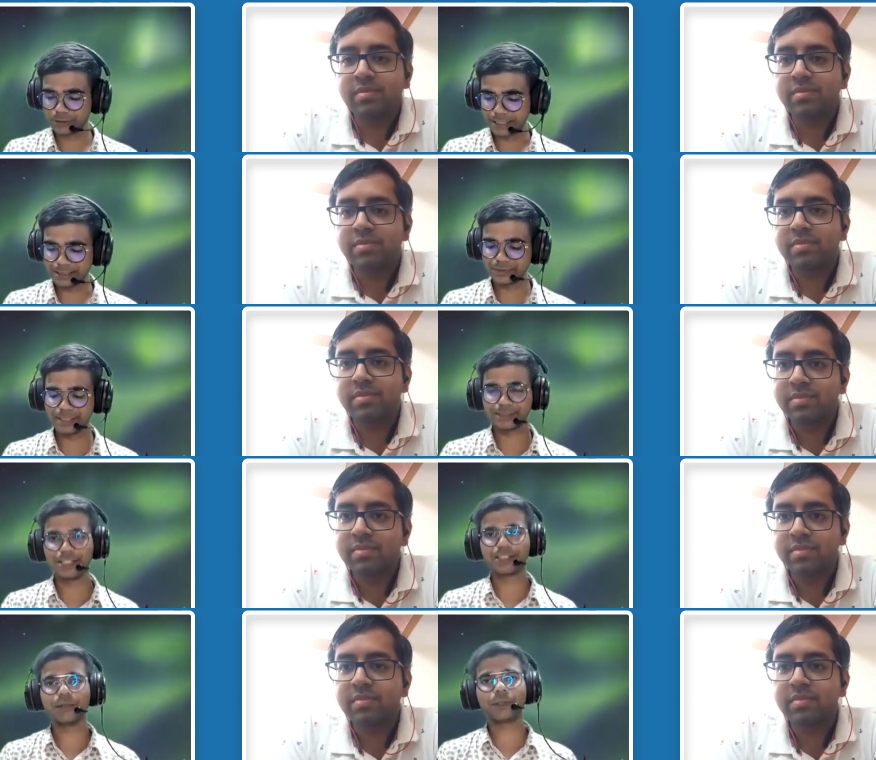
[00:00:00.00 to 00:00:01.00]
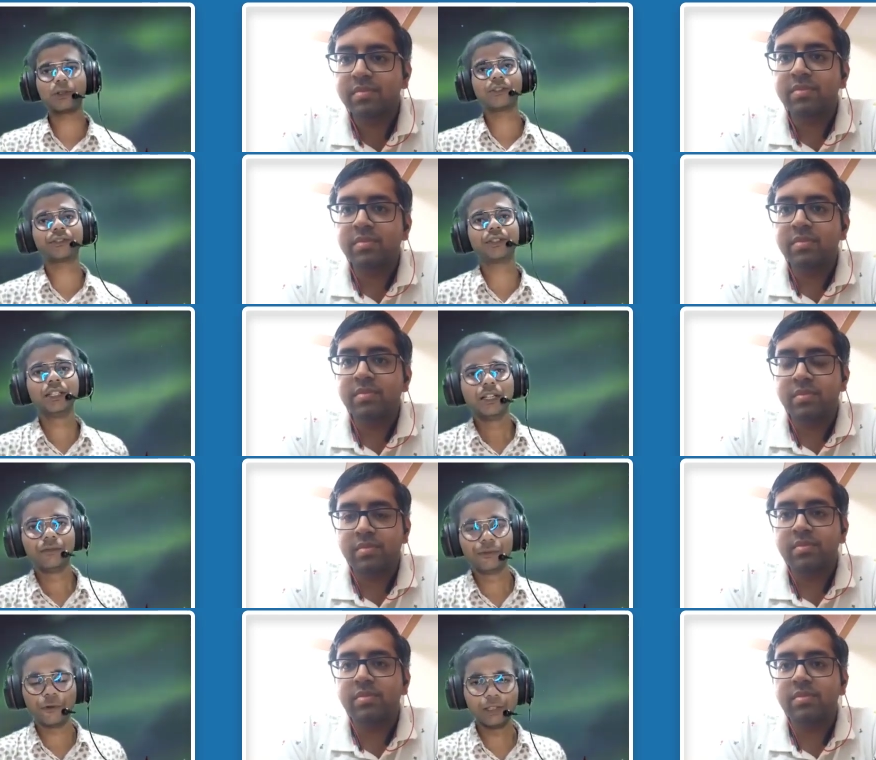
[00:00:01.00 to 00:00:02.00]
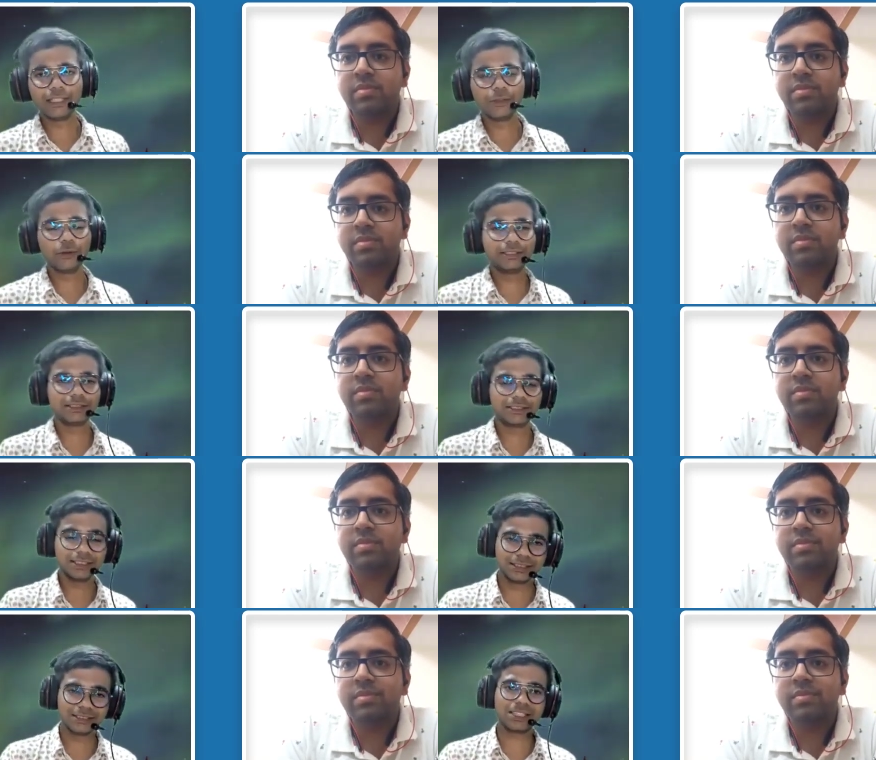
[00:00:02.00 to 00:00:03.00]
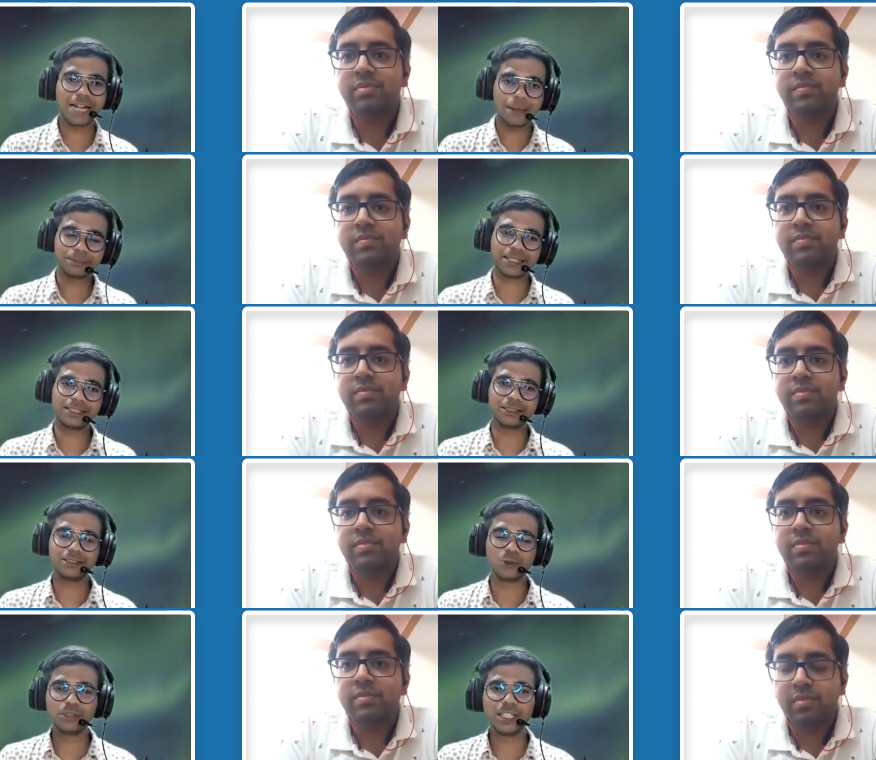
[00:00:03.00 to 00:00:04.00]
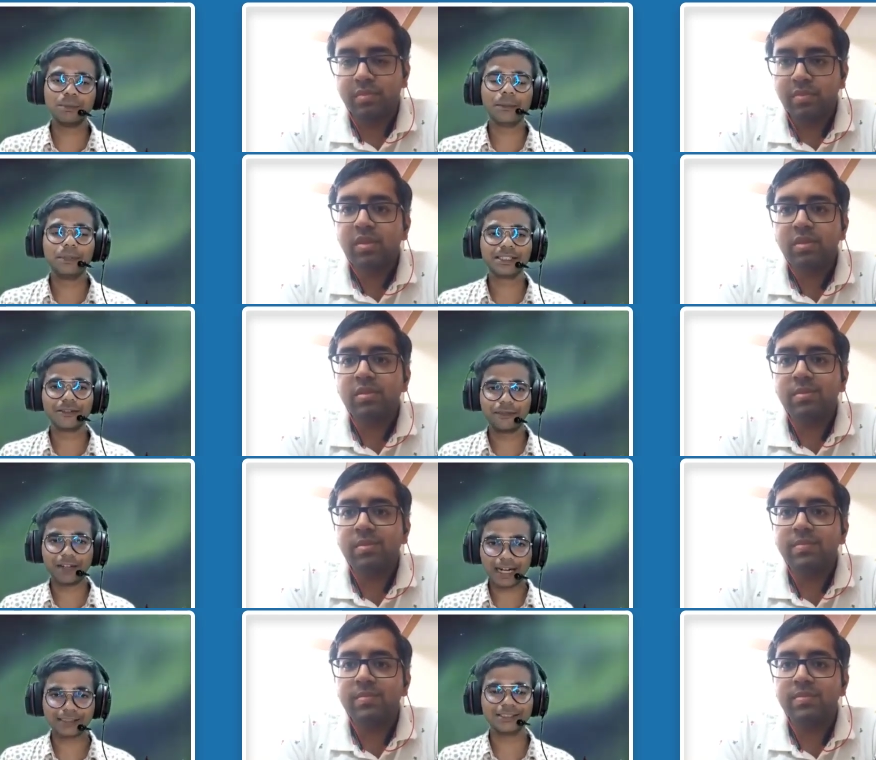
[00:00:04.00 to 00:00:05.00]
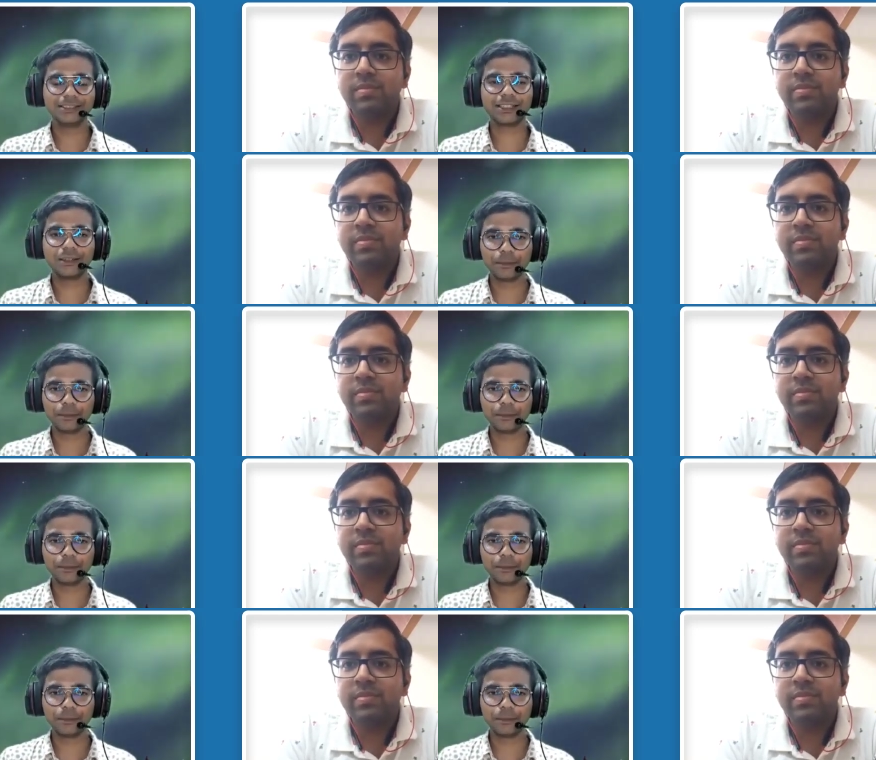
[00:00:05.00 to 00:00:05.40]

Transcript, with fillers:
Speaker 1: So that is very essential because we fall into this, this trap that only remembering the facts in the